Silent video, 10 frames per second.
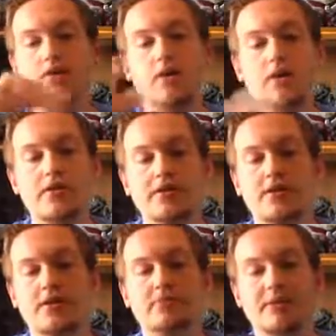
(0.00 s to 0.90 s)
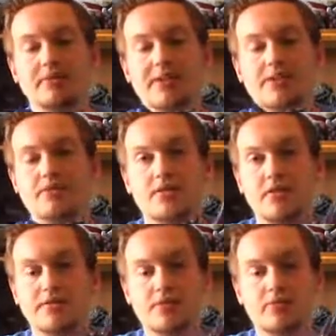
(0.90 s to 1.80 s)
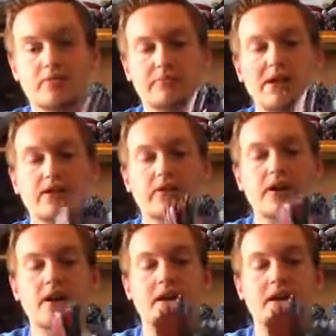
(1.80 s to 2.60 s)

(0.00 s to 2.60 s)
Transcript: all this stuff, but I mean, this one's obviously more meaner.